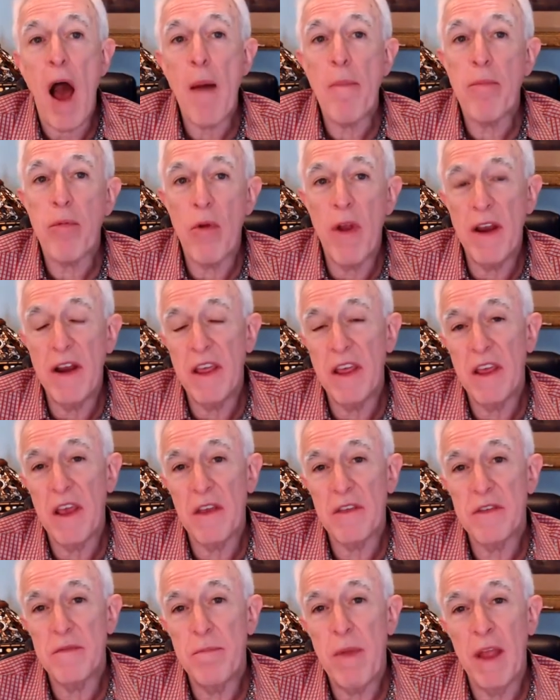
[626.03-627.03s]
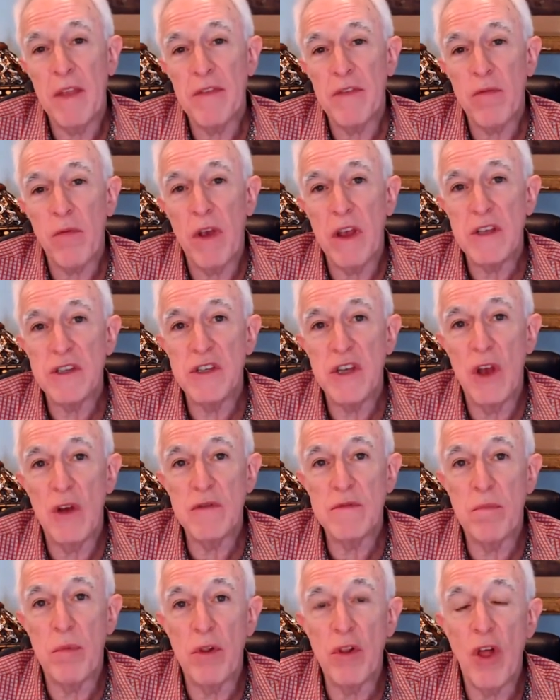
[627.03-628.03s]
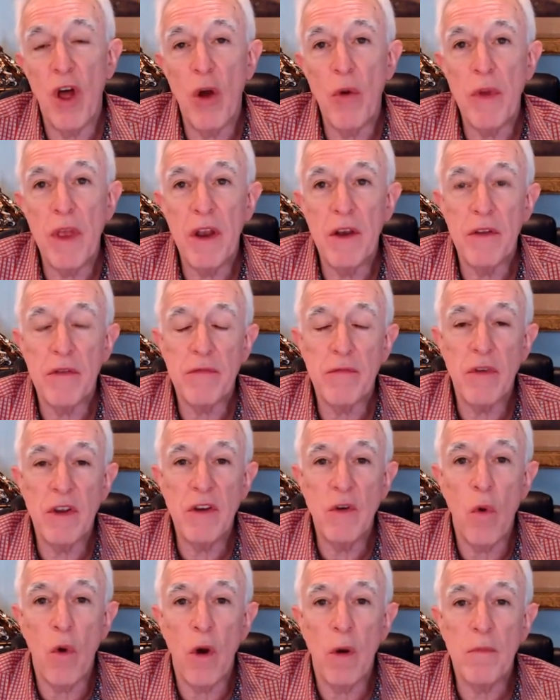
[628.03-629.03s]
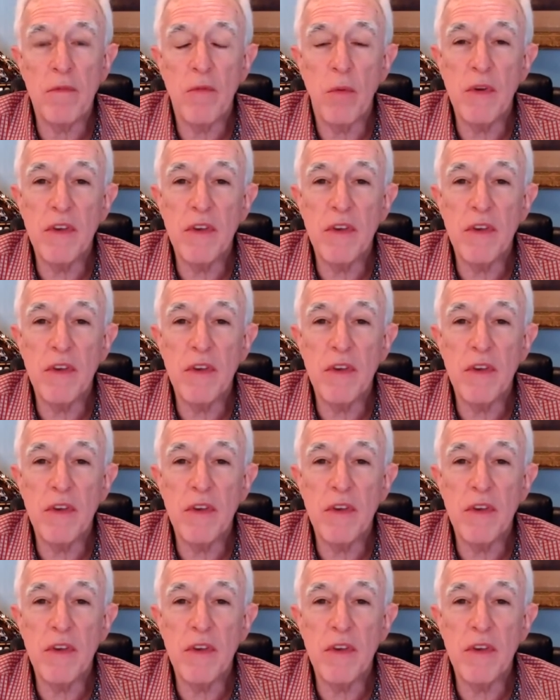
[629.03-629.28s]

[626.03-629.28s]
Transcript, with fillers: Operating expense ratios below industry norms.